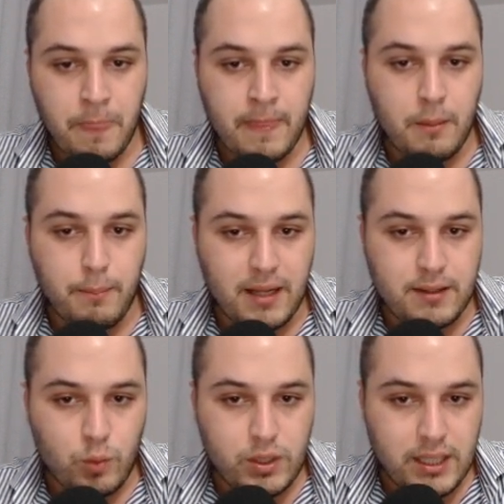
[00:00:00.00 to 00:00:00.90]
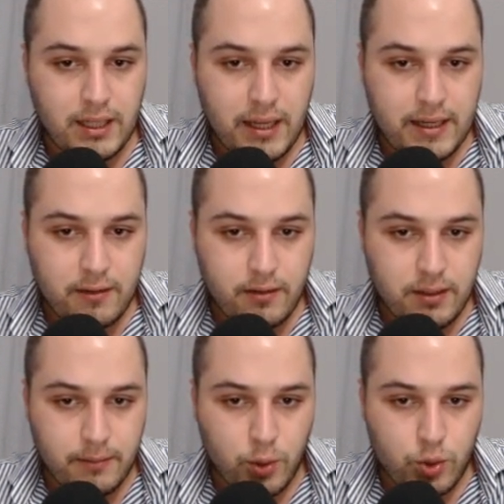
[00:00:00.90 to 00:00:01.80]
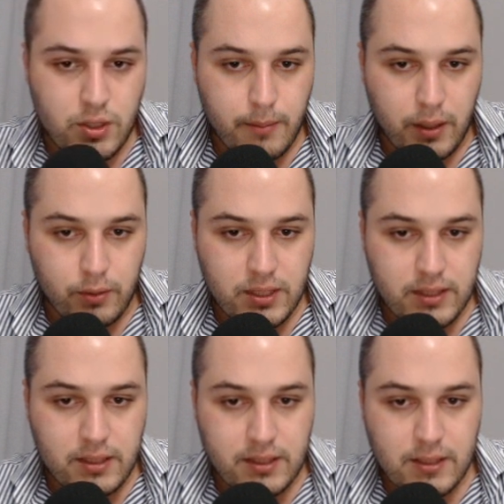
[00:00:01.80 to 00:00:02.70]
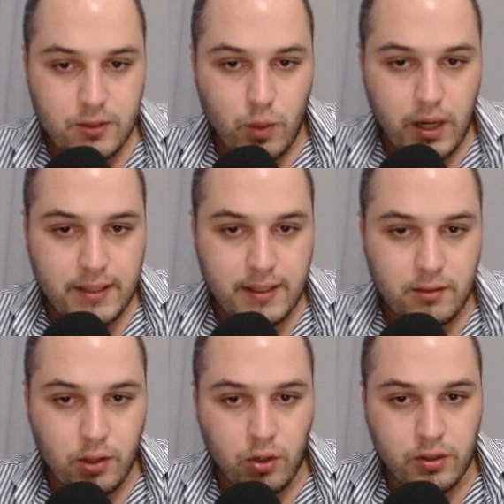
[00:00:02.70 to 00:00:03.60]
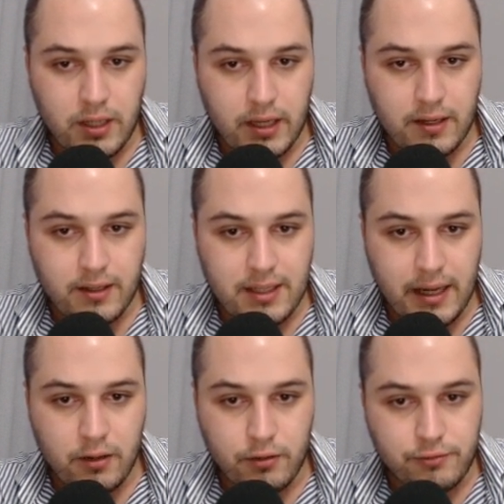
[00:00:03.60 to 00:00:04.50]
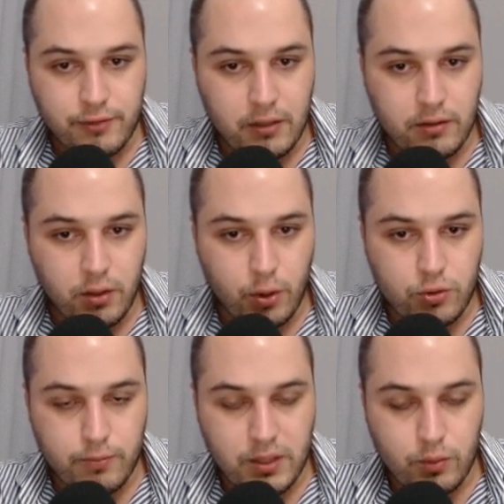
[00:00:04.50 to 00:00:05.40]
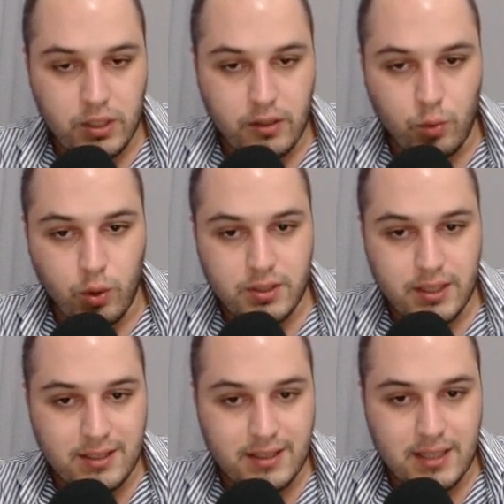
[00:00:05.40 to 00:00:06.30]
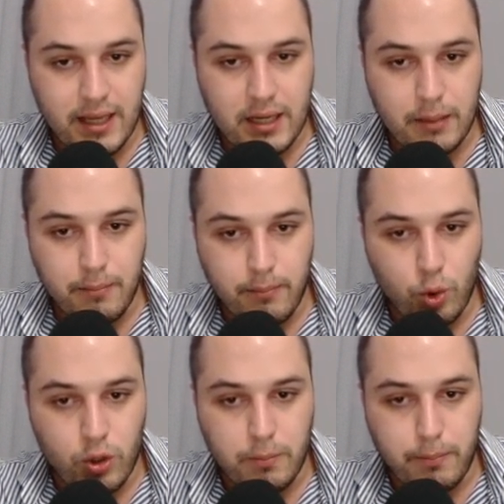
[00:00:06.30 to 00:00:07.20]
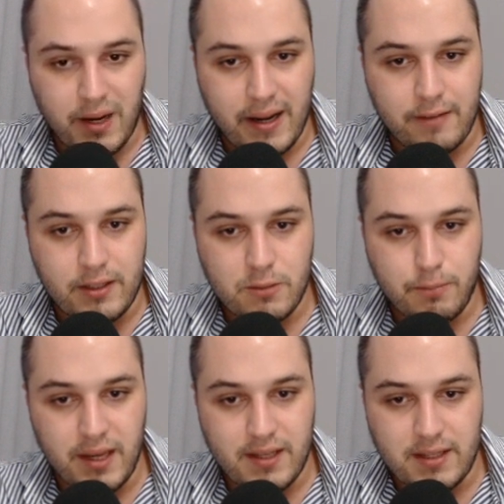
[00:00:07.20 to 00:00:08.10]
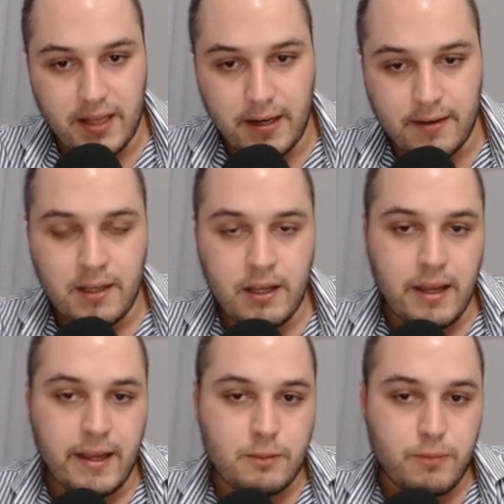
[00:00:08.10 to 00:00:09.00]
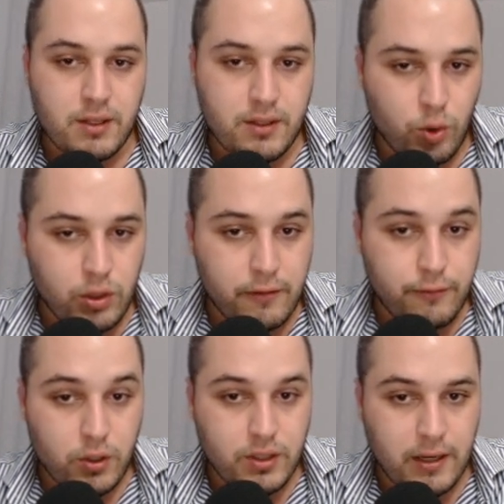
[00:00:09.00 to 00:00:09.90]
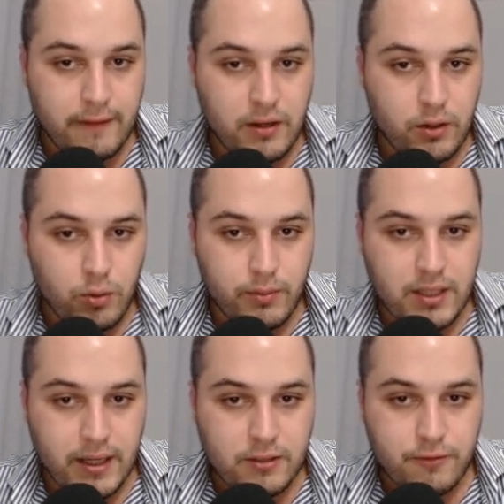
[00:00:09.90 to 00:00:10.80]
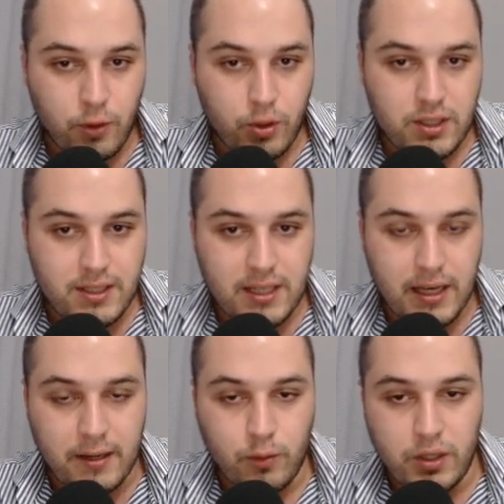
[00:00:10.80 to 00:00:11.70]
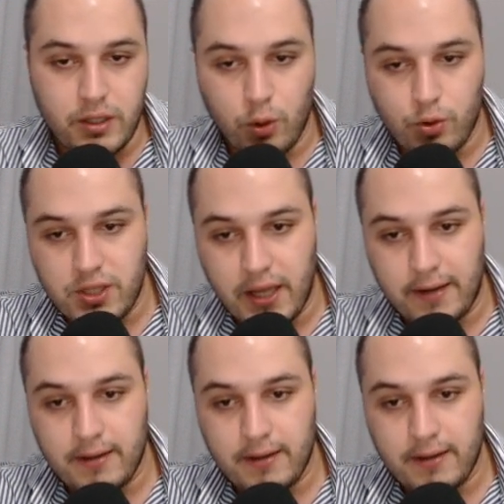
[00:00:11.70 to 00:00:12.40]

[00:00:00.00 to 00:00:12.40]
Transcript: But what I like the most about it, it is wide and long here. It kind of feels close between the walls, and it's like a more private space there, as only for the living room. It has floor-to-ceiling windows there.